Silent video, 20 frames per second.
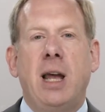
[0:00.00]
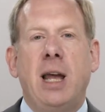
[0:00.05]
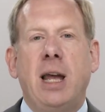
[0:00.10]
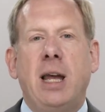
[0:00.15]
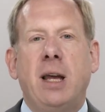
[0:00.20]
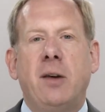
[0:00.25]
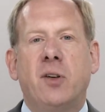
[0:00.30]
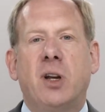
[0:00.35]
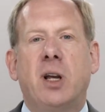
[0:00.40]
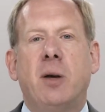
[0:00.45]

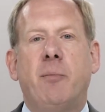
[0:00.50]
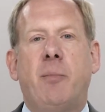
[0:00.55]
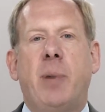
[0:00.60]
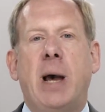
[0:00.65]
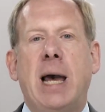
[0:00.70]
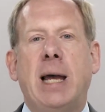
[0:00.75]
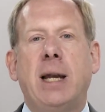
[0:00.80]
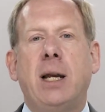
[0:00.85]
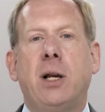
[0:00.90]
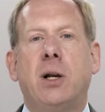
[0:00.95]
If
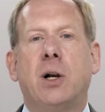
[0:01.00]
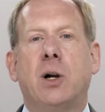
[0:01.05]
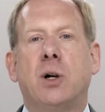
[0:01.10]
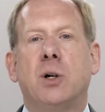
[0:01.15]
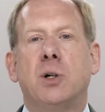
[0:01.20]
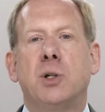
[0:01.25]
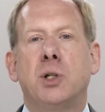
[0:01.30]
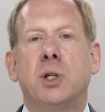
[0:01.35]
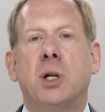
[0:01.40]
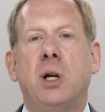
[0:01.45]

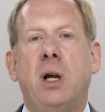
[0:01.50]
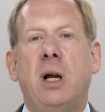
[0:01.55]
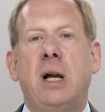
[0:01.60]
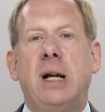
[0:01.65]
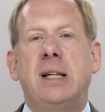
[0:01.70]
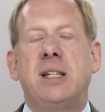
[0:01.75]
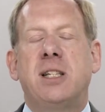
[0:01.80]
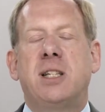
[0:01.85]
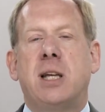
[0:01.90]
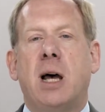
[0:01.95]
competitors
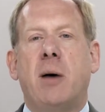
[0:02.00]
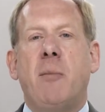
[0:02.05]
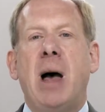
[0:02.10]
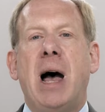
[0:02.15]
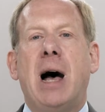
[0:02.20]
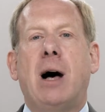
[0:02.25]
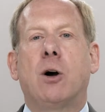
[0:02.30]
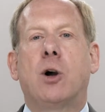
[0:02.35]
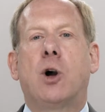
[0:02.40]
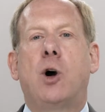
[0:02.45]

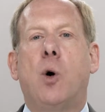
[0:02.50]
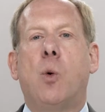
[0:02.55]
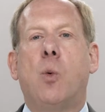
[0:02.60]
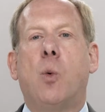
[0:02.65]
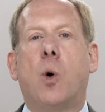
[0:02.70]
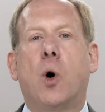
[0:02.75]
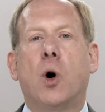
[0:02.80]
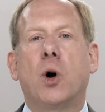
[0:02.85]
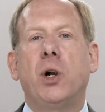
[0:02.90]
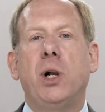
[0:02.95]
somehow
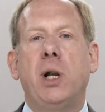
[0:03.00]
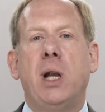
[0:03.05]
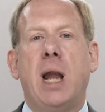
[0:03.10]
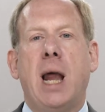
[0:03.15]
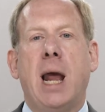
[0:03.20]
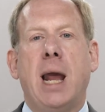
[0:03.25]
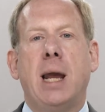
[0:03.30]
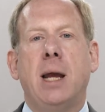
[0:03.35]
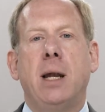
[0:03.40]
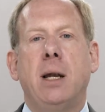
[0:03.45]

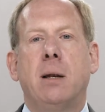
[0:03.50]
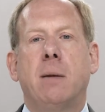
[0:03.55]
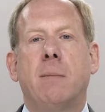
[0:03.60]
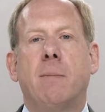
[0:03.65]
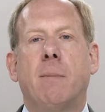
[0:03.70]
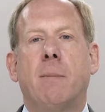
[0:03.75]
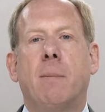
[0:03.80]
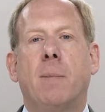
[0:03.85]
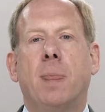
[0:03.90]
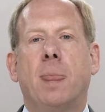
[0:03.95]
coordinate
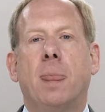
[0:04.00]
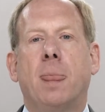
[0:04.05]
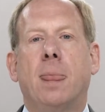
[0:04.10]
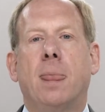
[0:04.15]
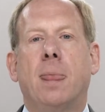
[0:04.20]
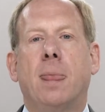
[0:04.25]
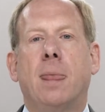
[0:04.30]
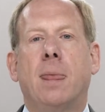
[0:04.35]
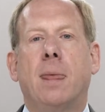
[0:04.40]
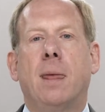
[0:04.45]

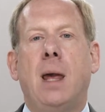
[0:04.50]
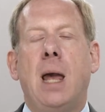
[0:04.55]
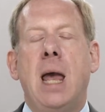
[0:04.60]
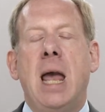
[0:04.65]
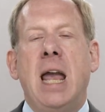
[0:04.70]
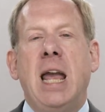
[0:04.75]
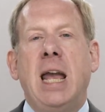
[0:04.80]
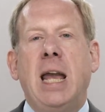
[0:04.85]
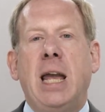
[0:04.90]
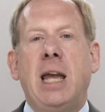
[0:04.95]

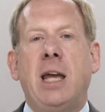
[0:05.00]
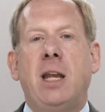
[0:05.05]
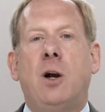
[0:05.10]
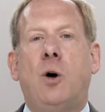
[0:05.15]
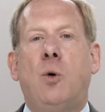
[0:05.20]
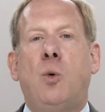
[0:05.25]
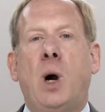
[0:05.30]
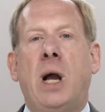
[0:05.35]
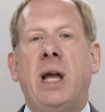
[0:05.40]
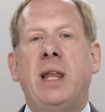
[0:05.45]
in
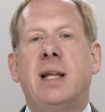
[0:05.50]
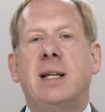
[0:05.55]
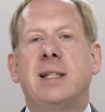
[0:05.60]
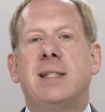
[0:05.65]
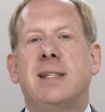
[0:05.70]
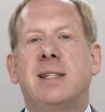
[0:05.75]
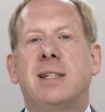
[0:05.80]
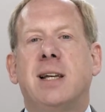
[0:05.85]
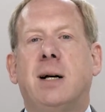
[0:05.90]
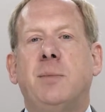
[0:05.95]
a way that
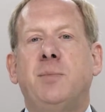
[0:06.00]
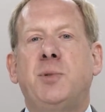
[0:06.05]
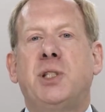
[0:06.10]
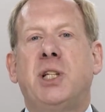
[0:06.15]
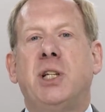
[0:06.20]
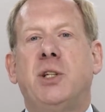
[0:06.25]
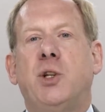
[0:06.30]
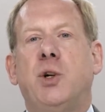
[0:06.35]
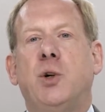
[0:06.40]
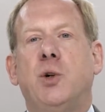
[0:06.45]

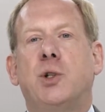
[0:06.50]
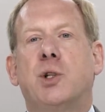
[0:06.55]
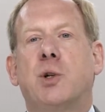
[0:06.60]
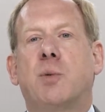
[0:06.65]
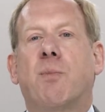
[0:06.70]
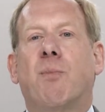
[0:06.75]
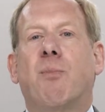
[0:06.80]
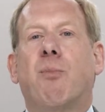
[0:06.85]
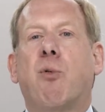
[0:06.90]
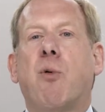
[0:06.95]
substitutes
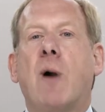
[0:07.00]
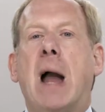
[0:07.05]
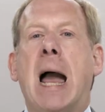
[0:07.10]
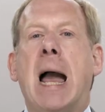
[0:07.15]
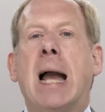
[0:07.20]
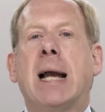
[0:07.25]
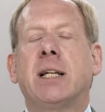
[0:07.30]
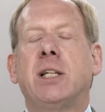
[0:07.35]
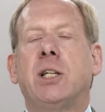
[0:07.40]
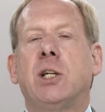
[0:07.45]

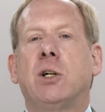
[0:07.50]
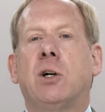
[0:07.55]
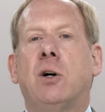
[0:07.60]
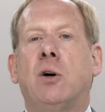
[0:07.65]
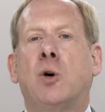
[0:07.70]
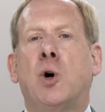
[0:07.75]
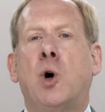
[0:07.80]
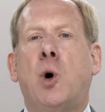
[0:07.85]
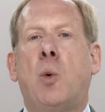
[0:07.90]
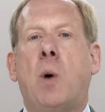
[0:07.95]

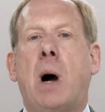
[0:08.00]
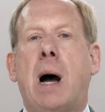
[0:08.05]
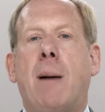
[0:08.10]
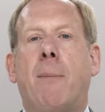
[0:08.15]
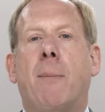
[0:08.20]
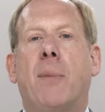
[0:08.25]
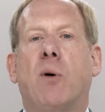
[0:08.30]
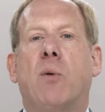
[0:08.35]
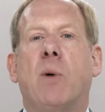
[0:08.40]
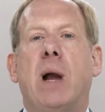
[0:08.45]
practical
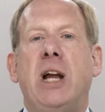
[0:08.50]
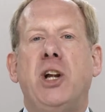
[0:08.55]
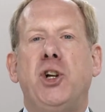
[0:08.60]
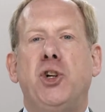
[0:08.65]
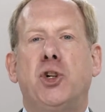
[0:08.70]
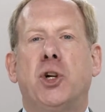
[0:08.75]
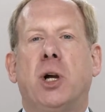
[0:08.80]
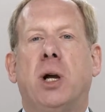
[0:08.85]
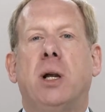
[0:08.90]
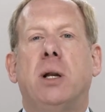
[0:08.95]

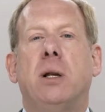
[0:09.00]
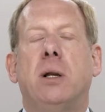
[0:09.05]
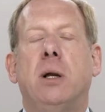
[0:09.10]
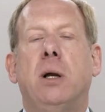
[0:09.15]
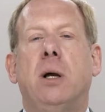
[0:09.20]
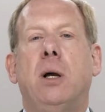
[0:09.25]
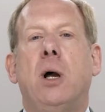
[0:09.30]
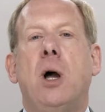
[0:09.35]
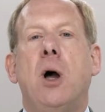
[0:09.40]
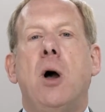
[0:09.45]
cooperation
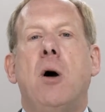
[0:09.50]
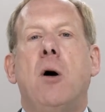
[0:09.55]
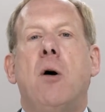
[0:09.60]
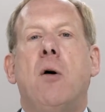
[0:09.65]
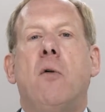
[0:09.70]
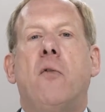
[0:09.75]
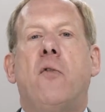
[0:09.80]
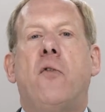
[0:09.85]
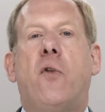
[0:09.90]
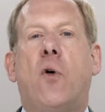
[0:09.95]

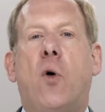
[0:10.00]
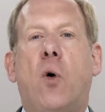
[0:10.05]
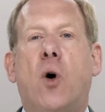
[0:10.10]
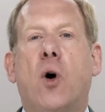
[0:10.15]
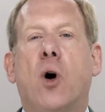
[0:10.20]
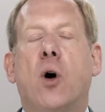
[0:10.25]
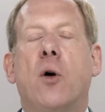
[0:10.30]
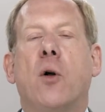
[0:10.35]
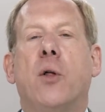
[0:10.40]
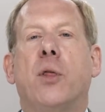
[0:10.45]

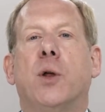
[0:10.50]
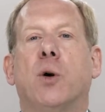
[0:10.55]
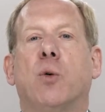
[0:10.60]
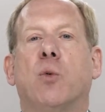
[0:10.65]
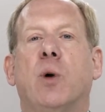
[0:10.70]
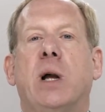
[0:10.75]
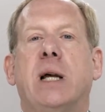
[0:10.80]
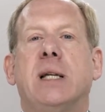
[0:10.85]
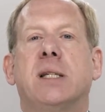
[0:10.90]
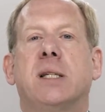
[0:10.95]
for the
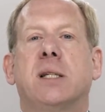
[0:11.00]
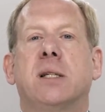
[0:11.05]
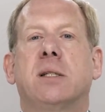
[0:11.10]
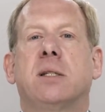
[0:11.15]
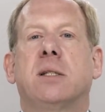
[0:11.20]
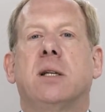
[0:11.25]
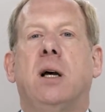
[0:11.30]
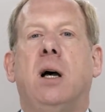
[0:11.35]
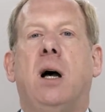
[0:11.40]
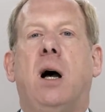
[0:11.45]

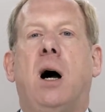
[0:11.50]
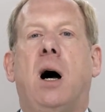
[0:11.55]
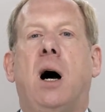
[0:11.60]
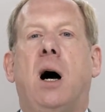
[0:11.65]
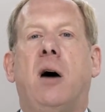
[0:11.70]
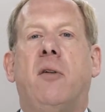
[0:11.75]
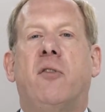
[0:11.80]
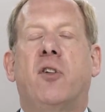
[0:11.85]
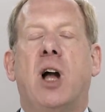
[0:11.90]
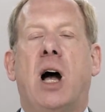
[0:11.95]
risks
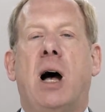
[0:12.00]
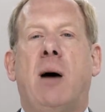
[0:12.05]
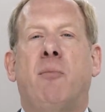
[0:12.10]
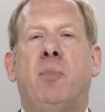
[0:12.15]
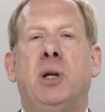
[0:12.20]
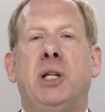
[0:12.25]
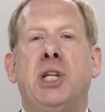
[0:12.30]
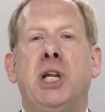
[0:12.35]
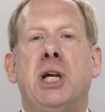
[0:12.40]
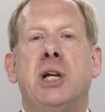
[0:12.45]
of
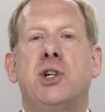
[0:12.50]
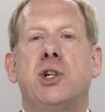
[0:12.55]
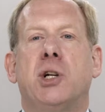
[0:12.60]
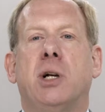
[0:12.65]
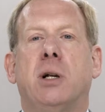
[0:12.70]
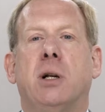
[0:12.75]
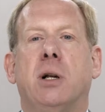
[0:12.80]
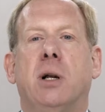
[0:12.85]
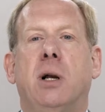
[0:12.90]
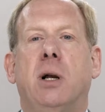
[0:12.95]

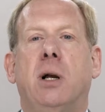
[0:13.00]
competition,